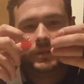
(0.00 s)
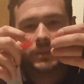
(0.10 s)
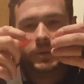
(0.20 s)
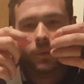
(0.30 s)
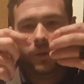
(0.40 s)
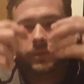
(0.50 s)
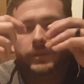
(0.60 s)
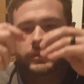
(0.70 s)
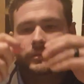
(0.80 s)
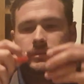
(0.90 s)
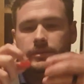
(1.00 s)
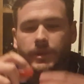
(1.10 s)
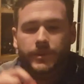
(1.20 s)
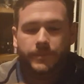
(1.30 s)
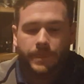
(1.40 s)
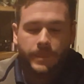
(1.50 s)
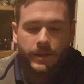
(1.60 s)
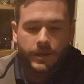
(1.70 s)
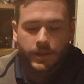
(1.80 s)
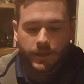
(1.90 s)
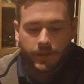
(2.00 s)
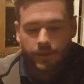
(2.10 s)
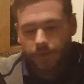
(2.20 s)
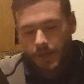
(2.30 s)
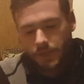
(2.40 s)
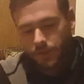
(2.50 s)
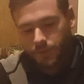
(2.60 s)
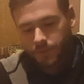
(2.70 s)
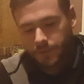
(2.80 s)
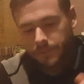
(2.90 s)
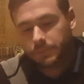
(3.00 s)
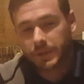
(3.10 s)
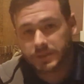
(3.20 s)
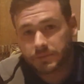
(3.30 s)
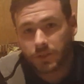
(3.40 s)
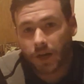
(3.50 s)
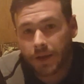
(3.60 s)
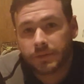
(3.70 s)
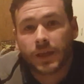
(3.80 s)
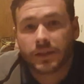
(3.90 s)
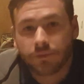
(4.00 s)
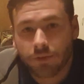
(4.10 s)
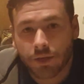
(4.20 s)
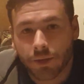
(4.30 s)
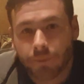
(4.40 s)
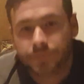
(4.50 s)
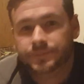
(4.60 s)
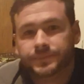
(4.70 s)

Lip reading: going to be worth it. So, thank you. Please subscribe and like the video.